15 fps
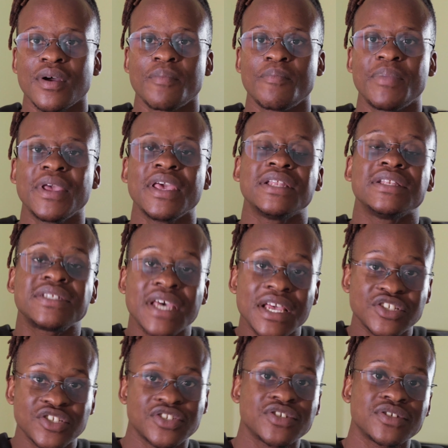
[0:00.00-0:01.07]
being
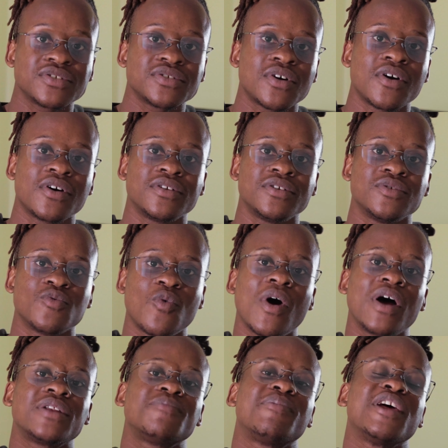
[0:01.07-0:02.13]
intentional on
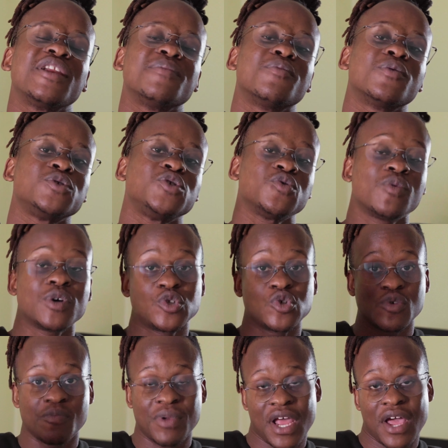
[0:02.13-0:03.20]
what blend mode you want to
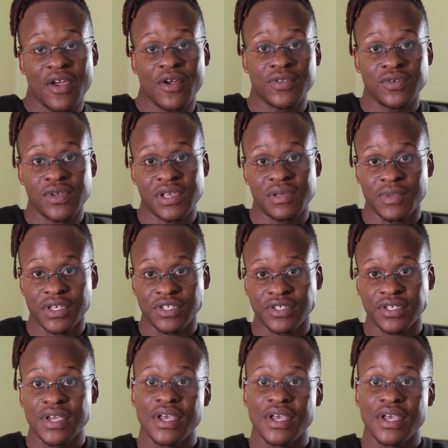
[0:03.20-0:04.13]
apply on your image,